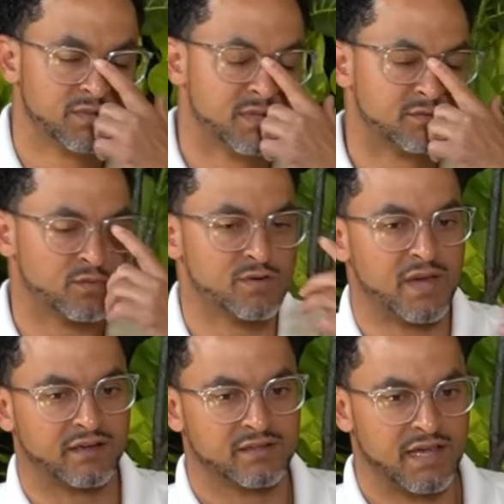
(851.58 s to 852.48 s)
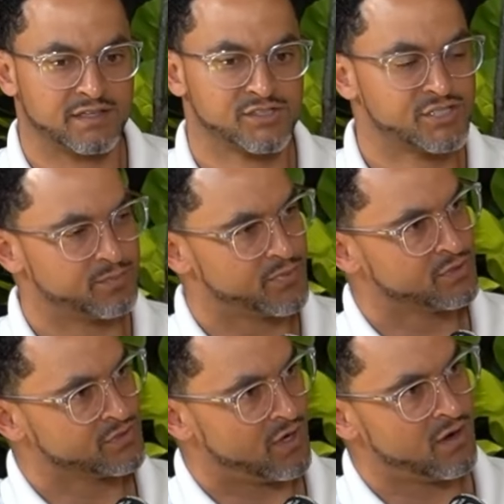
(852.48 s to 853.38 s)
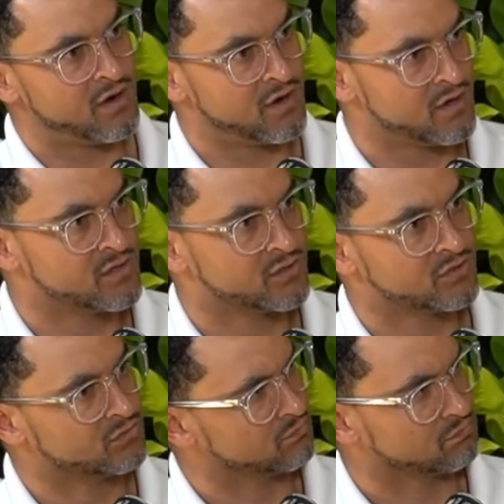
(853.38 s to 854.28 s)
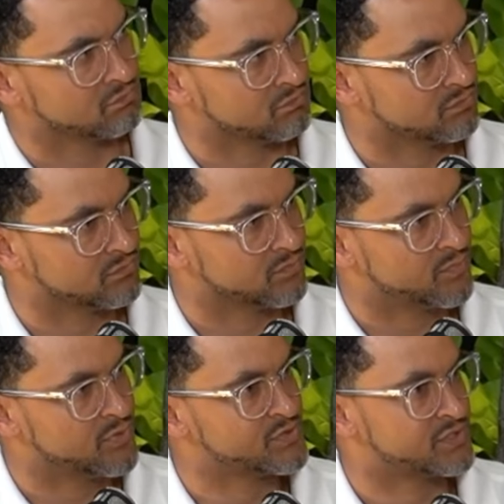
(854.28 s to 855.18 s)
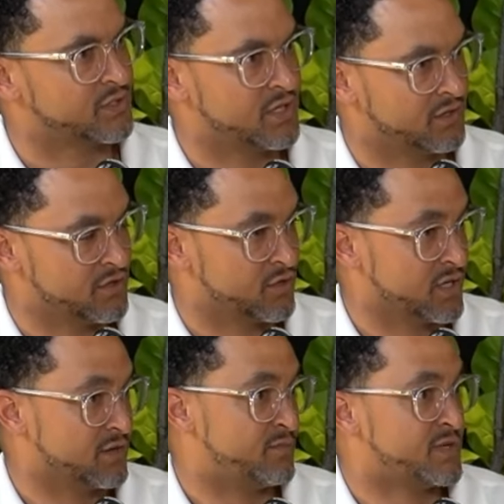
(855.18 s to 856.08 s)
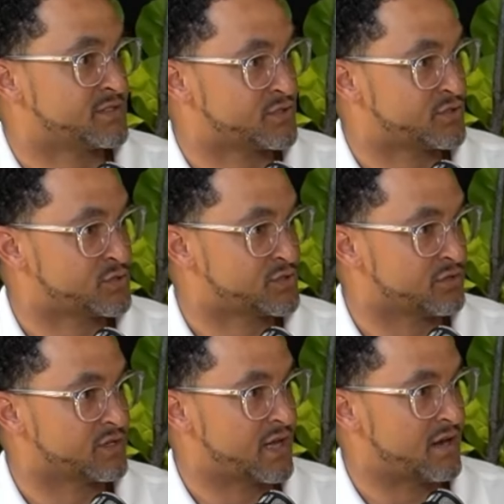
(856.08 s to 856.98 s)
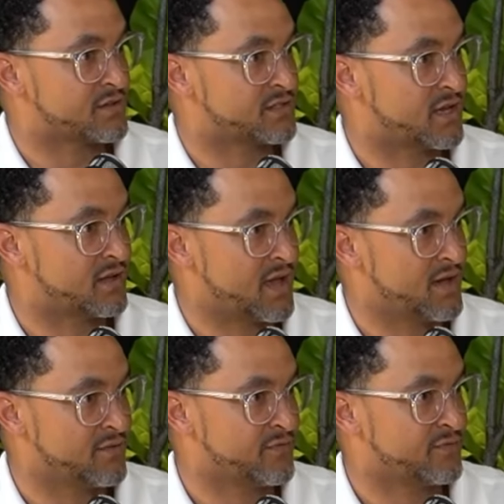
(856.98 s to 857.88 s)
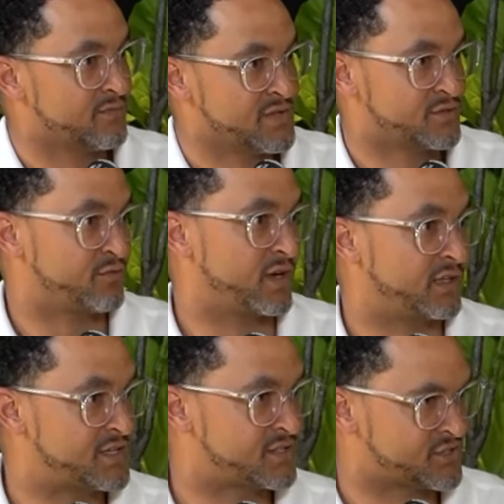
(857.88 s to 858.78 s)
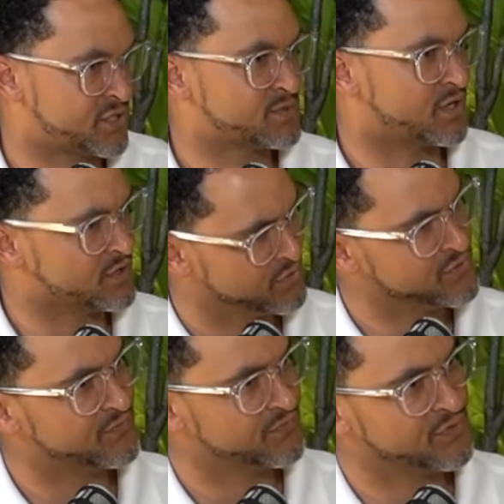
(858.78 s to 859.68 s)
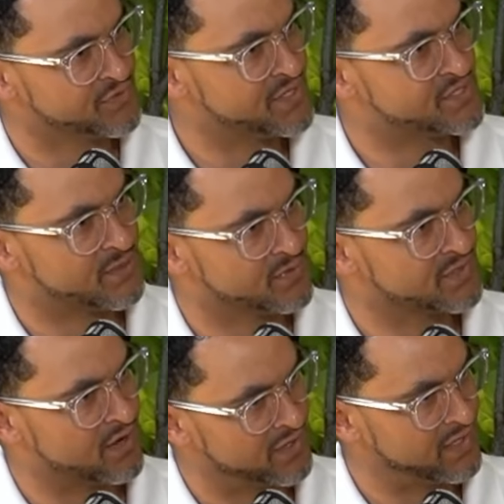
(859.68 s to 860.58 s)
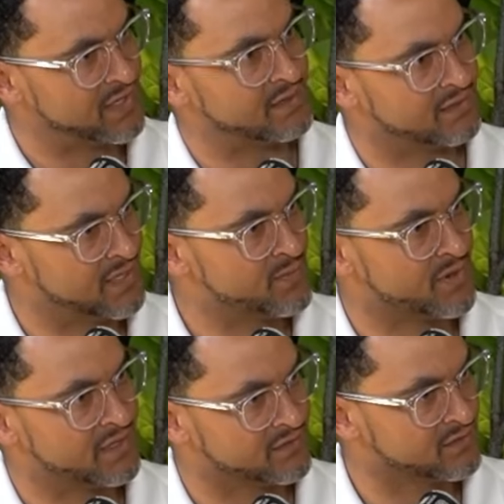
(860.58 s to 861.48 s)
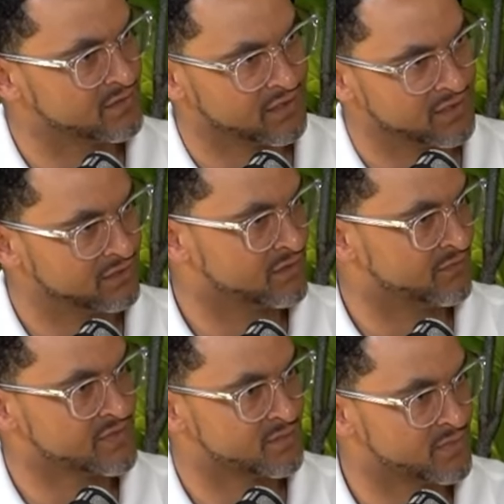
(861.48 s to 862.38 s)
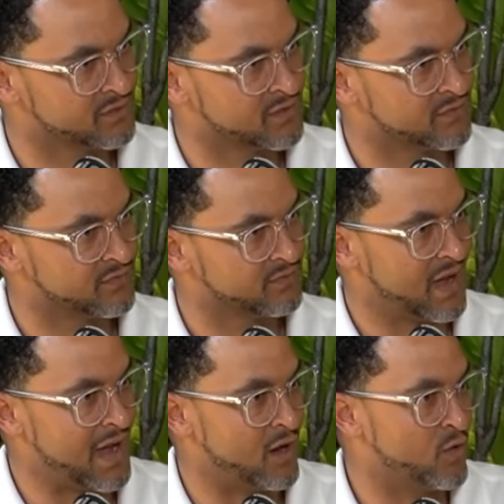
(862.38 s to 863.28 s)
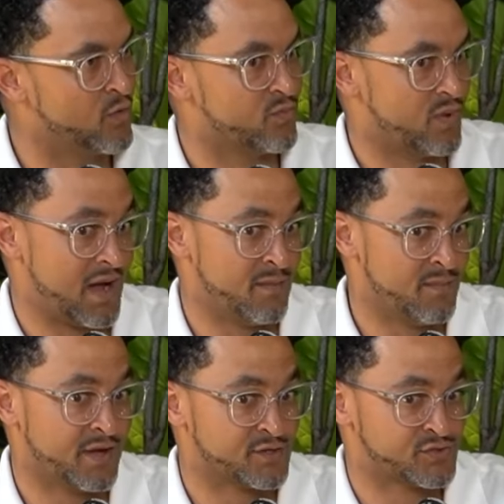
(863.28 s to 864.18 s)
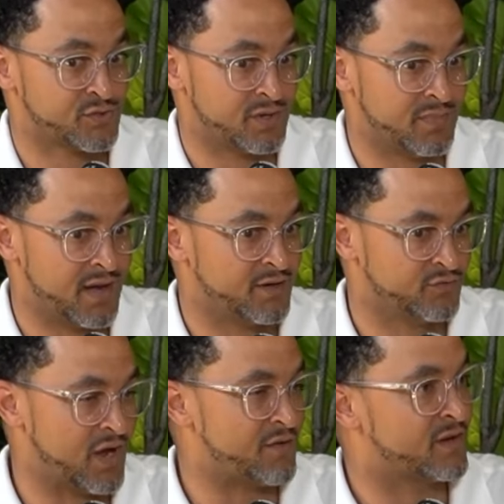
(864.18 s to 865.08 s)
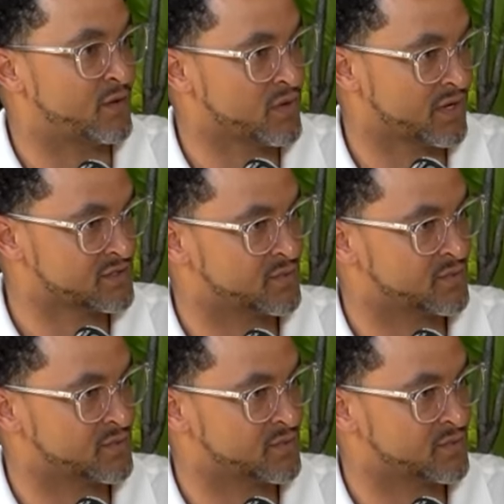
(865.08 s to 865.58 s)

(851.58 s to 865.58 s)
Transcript: you mean, like shippers are they're going to give business to certain carriers that meet certain regulations. Like shippers, do you see shippers now getting deeper into looking into the visibility of how I'm making sure that my driver network is